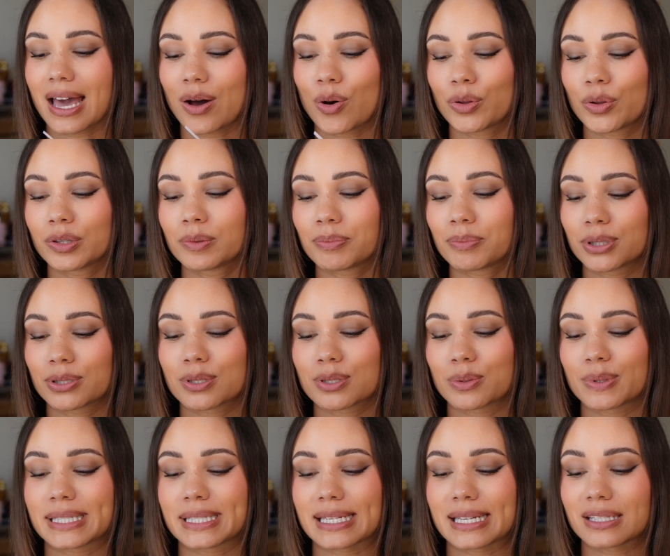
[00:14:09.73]
On the
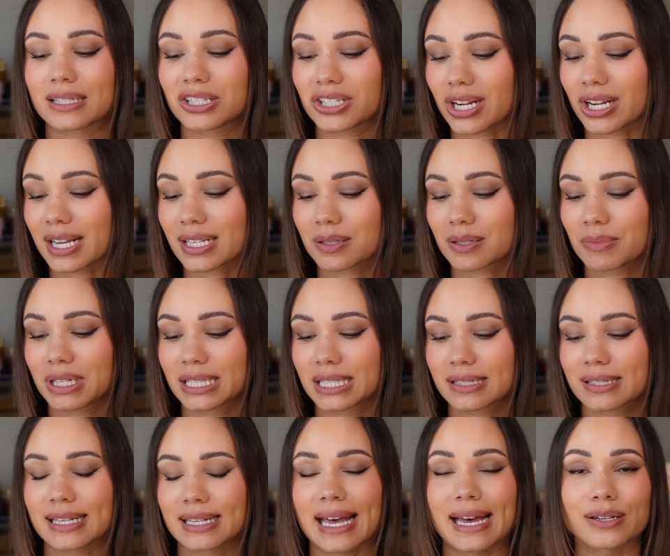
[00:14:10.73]
bottle it says
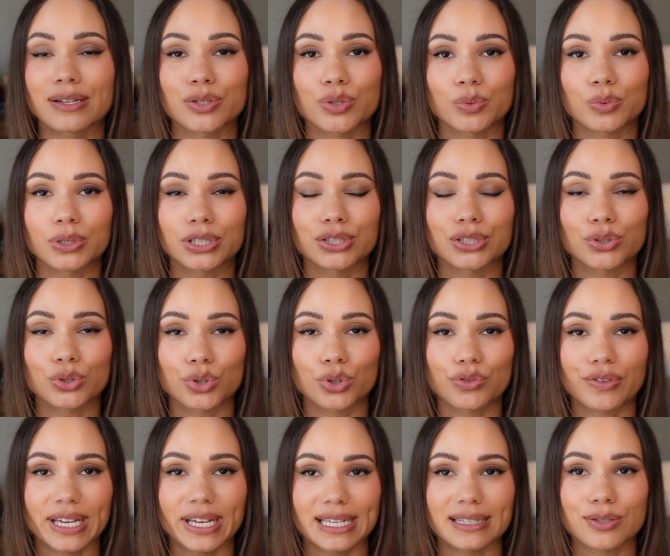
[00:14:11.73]
jasmine, sandalwood and
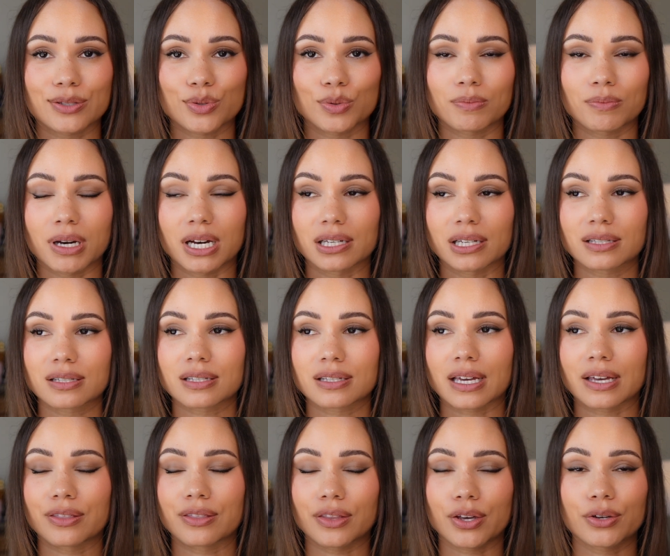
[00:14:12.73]
oriental
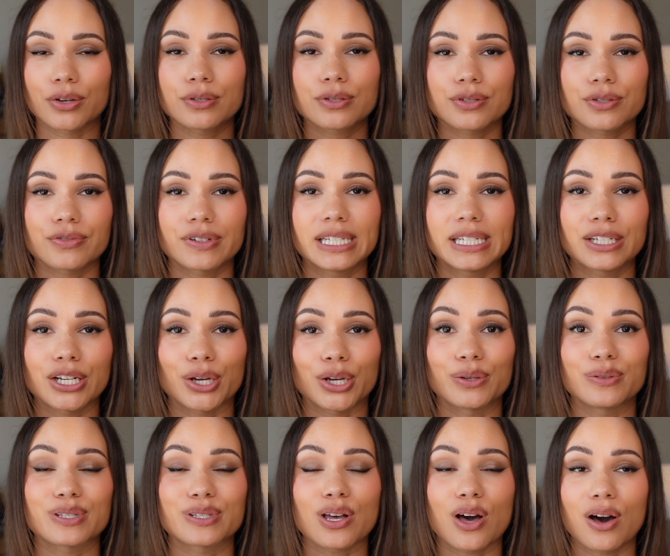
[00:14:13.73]
musk, and those three
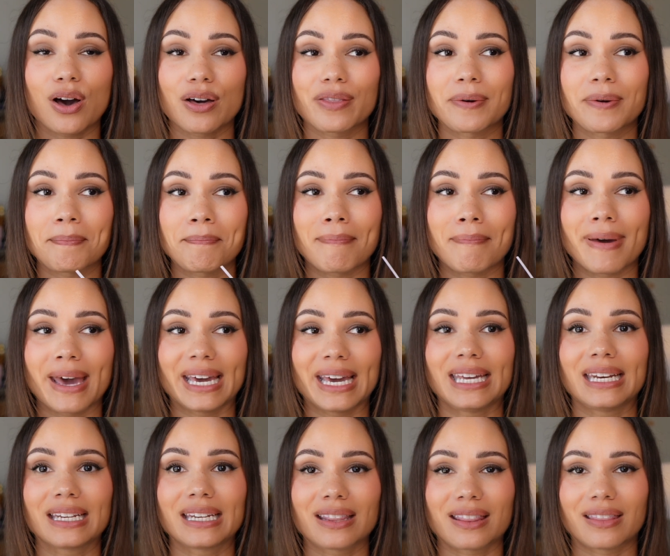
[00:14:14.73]
notes are the
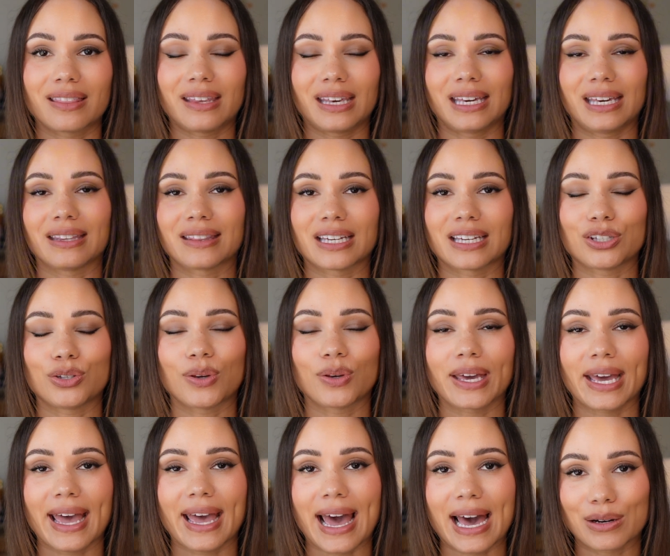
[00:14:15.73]
main thing that you
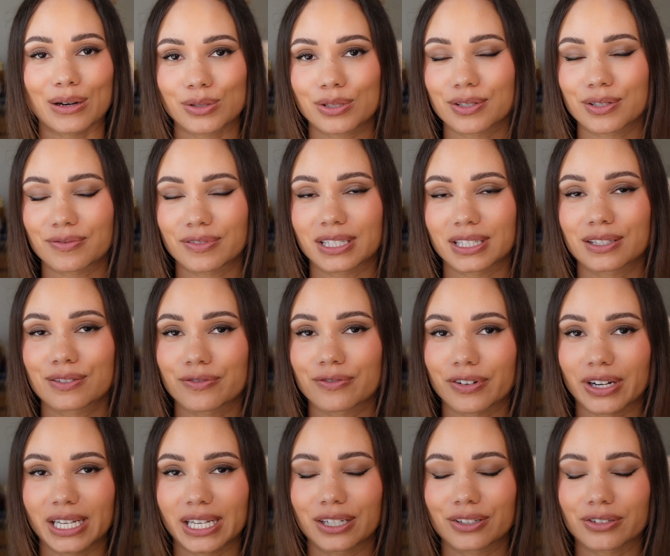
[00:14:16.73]
get out of this
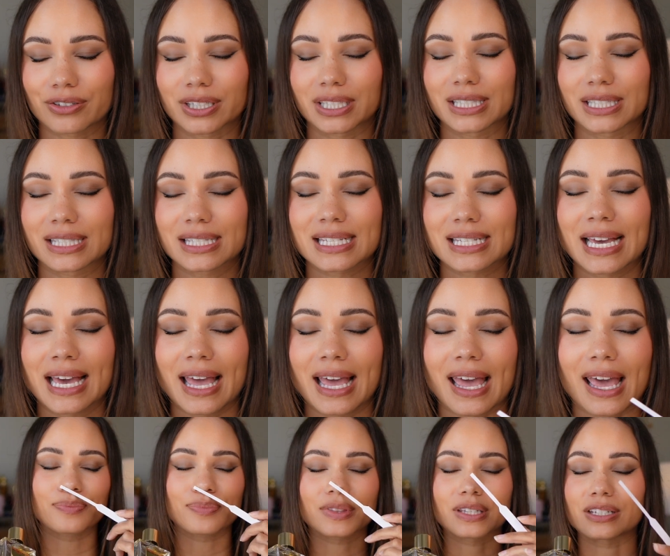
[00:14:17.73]
fragrance.
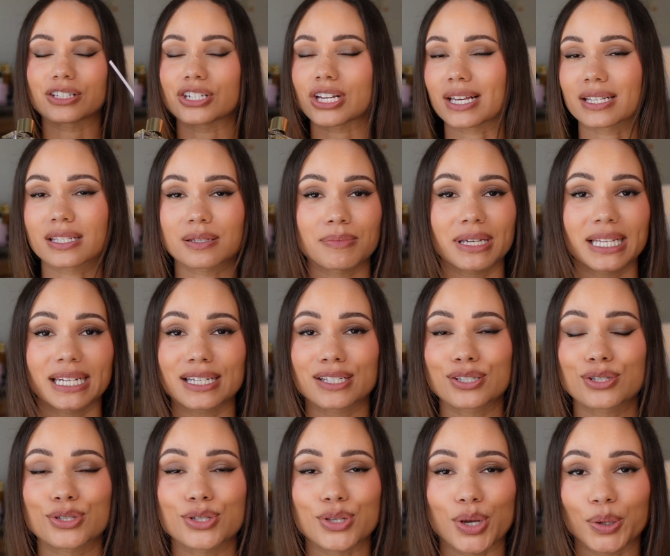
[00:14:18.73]
The jasmine
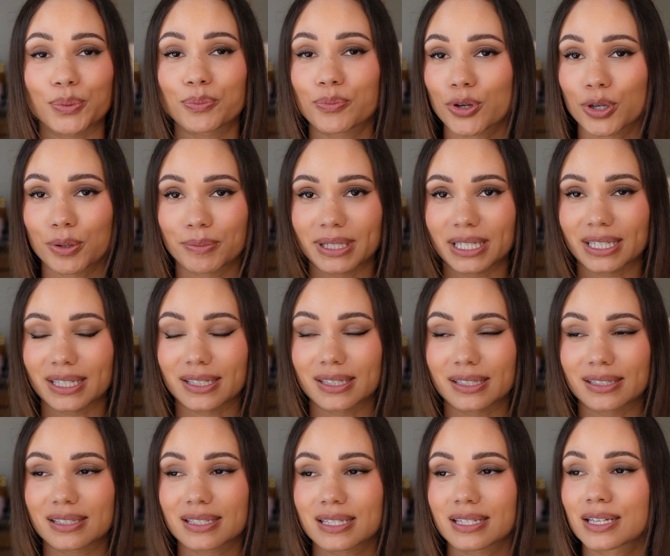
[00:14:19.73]
is so
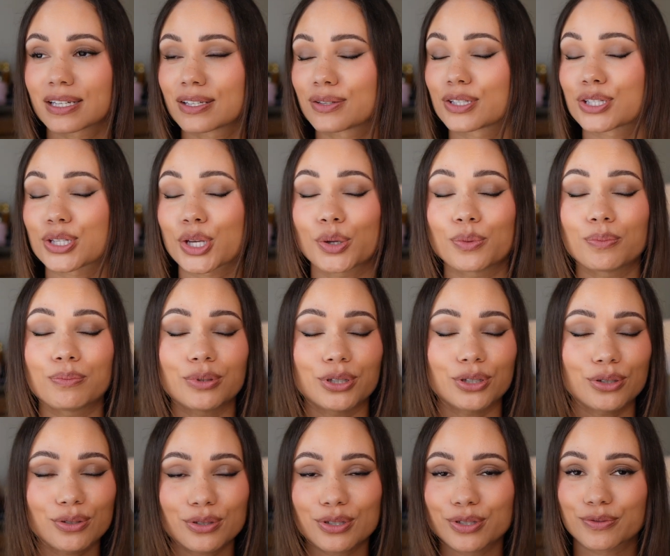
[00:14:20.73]
prominent, so
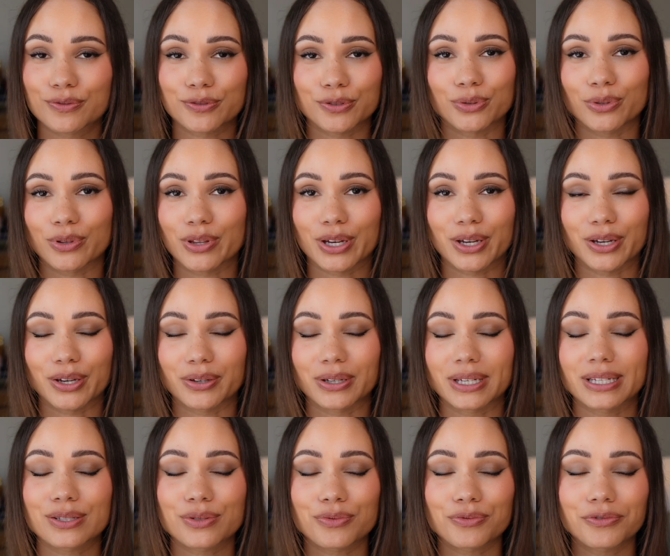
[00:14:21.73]
beautiful though.
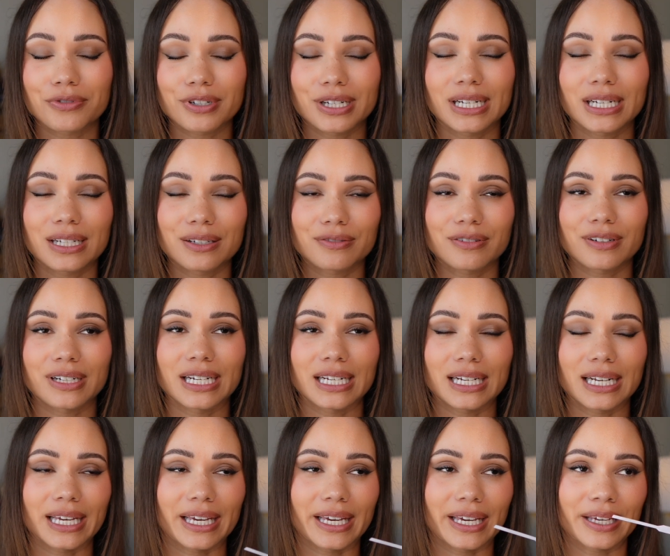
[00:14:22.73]
It's really,
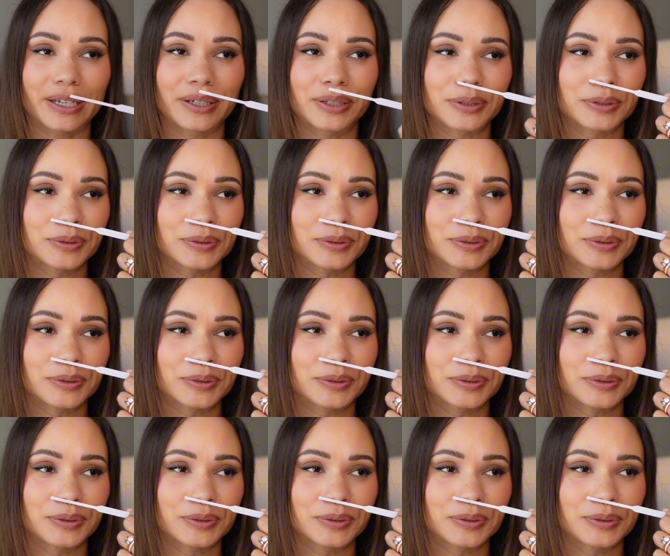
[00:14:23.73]
really